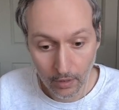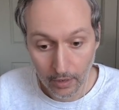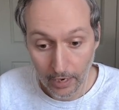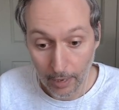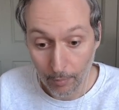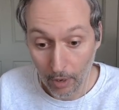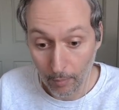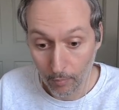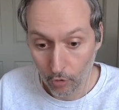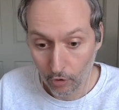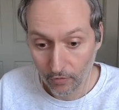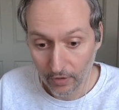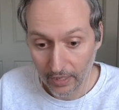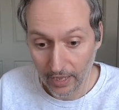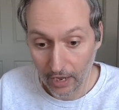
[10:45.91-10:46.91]
Now, by
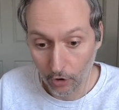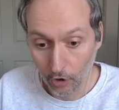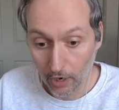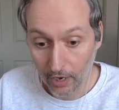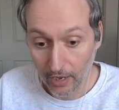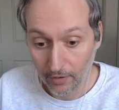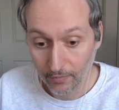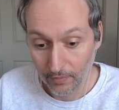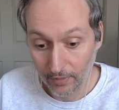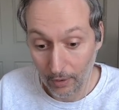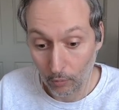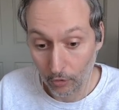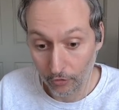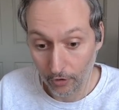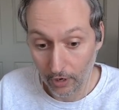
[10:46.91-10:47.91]
moving our knight that
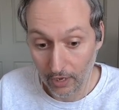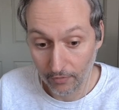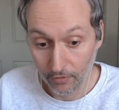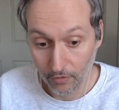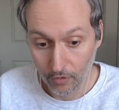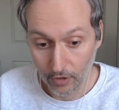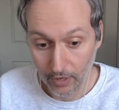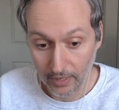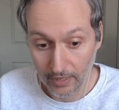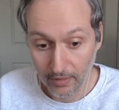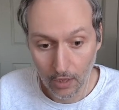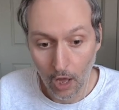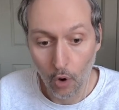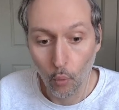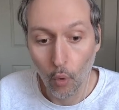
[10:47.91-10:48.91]
was on f3
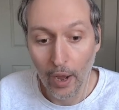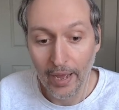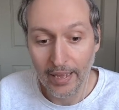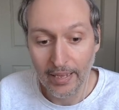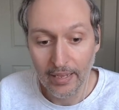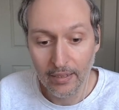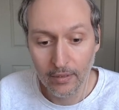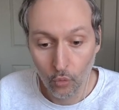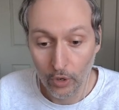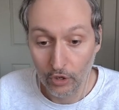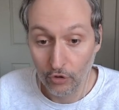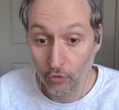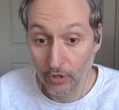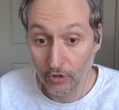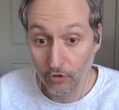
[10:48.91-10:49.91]
away, we are
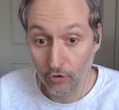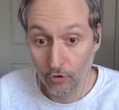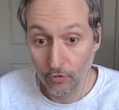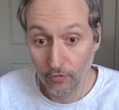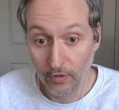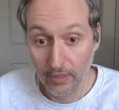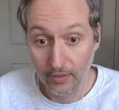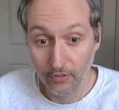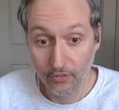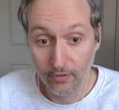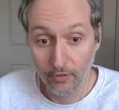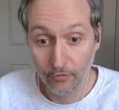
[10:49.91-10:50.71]
doing two things.